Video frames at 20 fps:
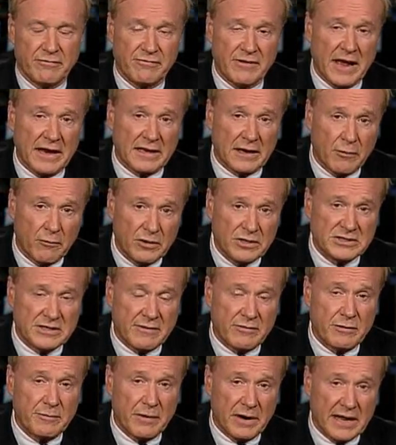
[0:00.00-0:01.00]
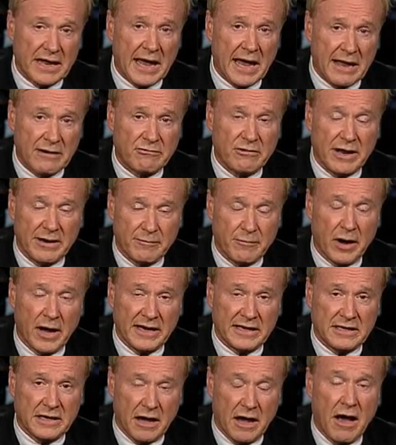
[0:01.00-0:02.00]
In fact, I wish everybody had read
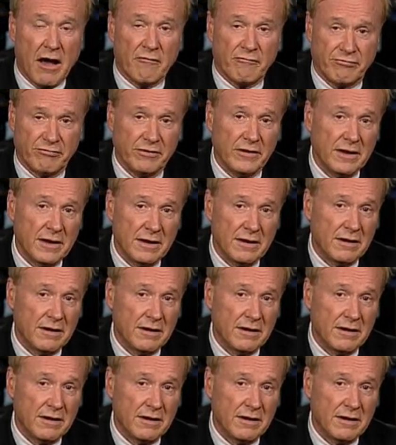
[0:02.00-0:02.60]
Mein Kampf